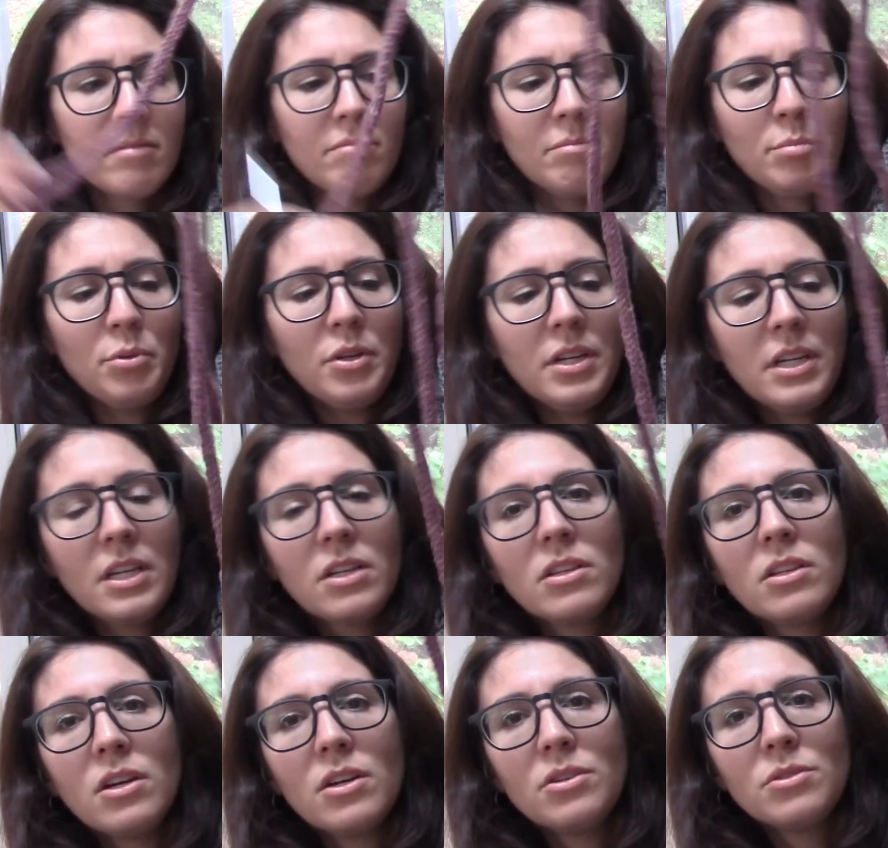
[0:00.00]
pretty
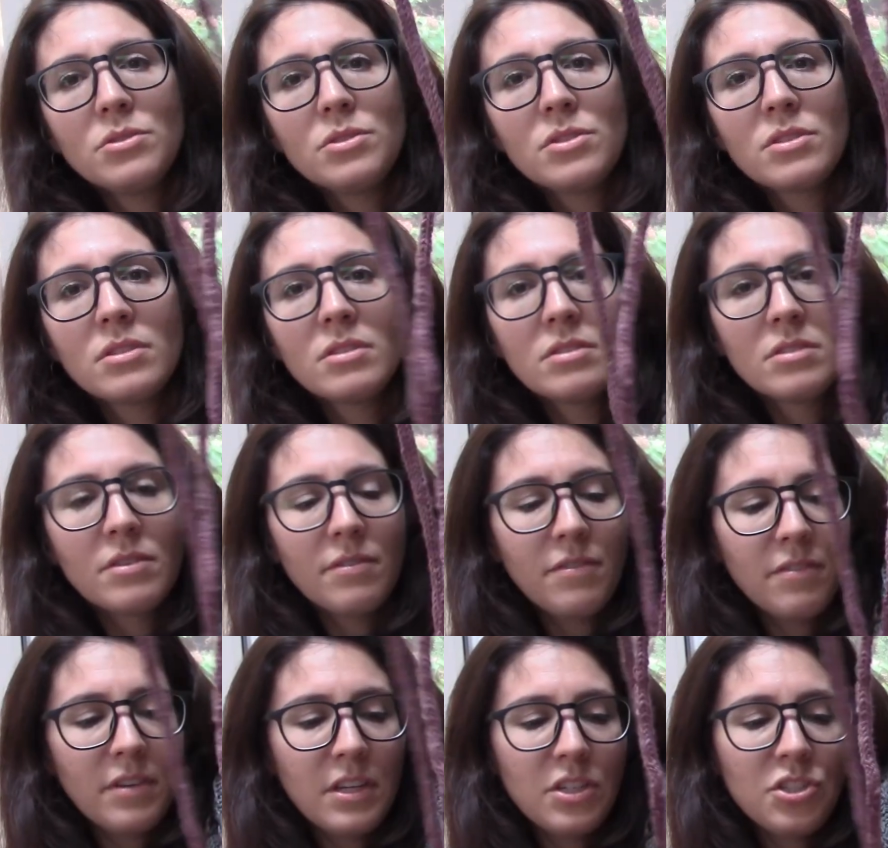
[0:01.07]
close to
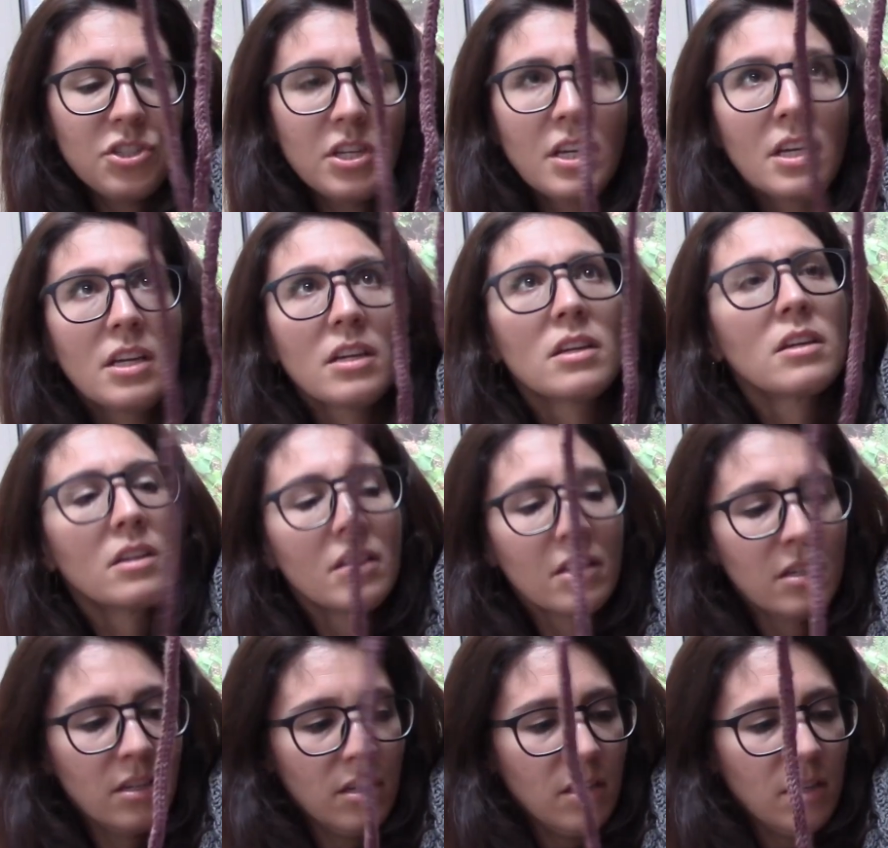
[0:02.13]
finishing
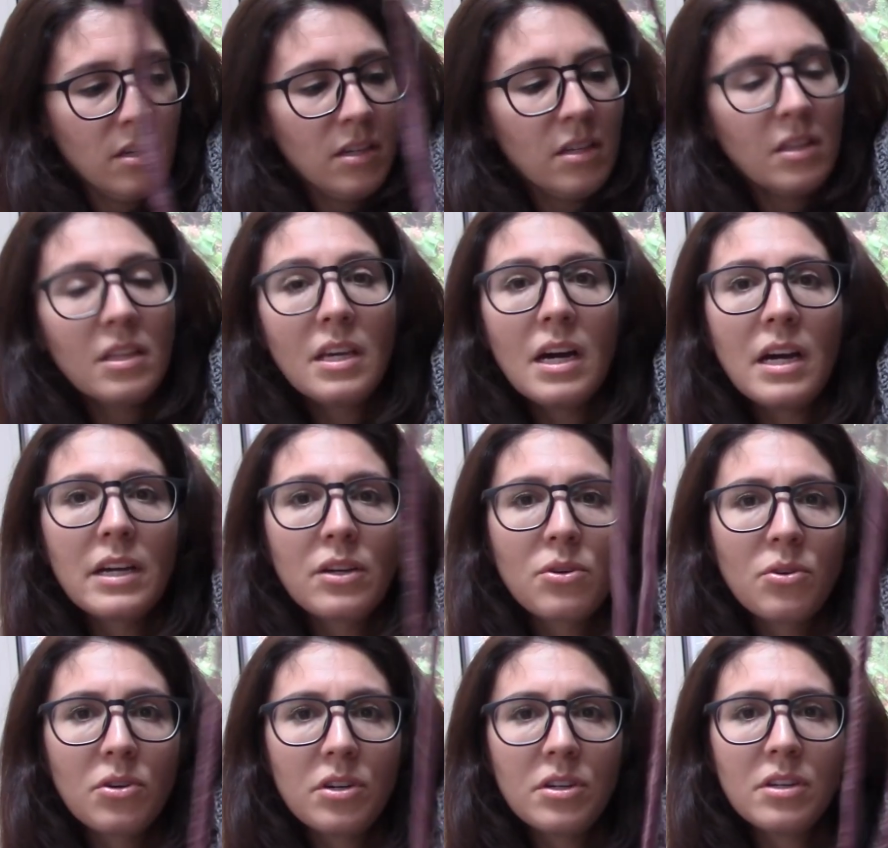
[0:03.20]
the
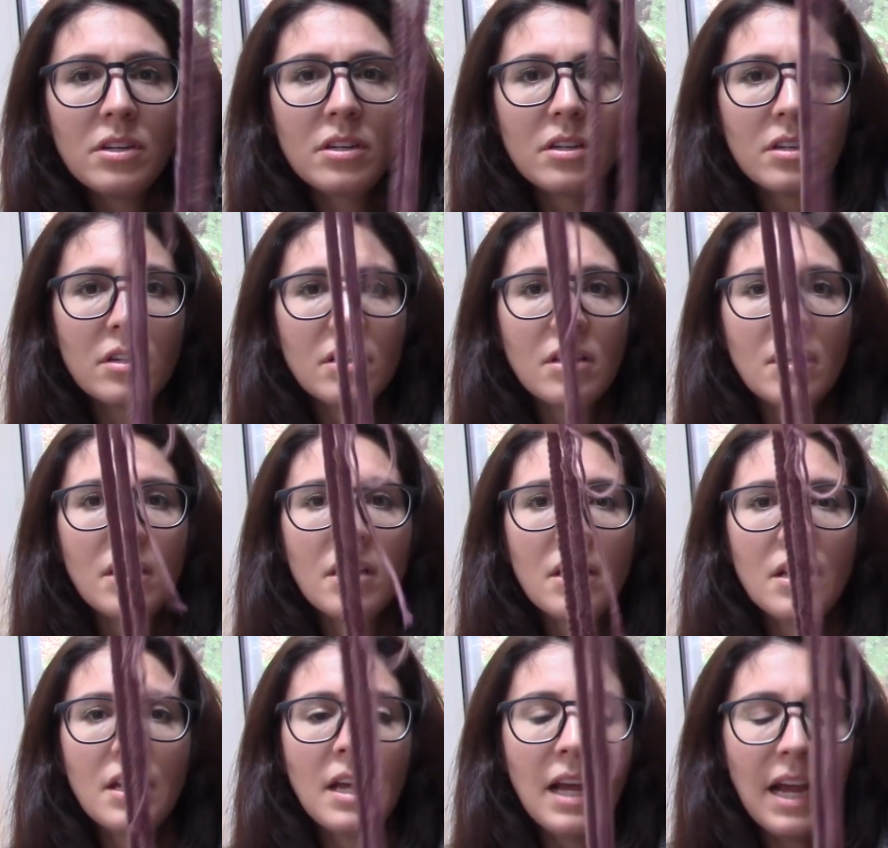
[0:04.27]
I-cord,
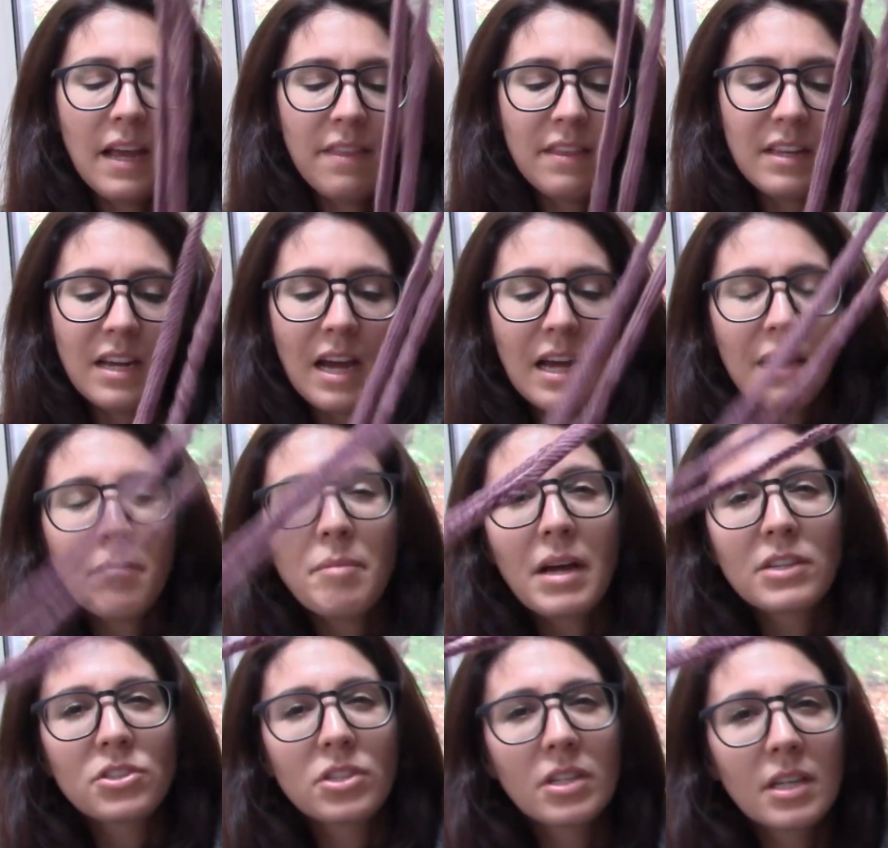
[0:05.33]
and then I am
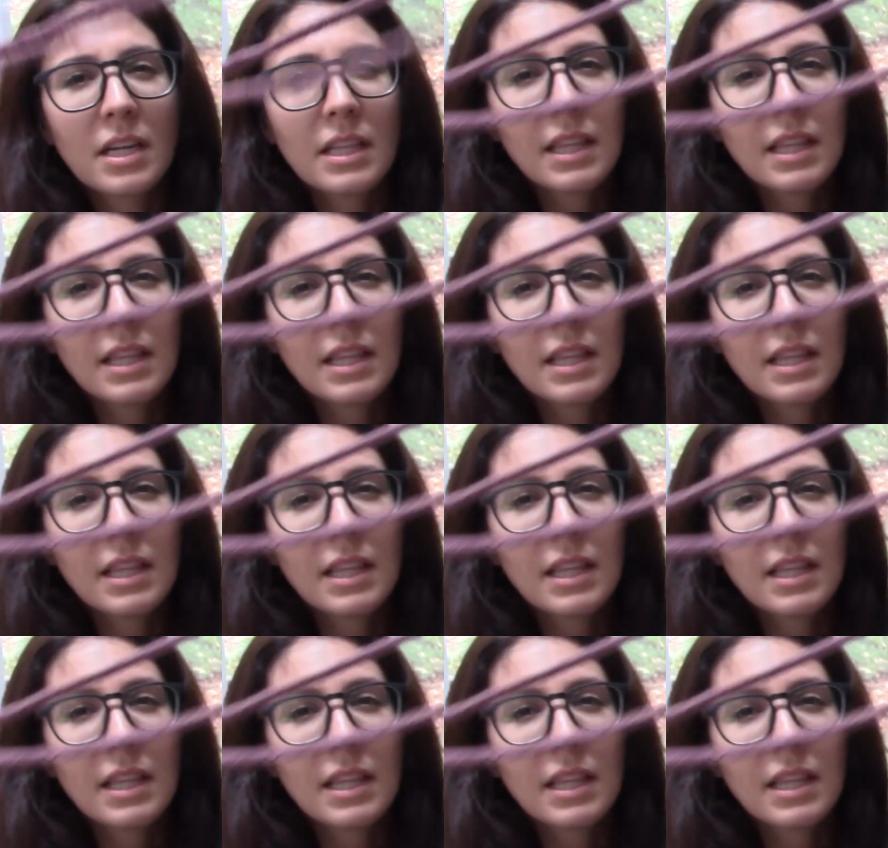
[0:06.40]
actually going to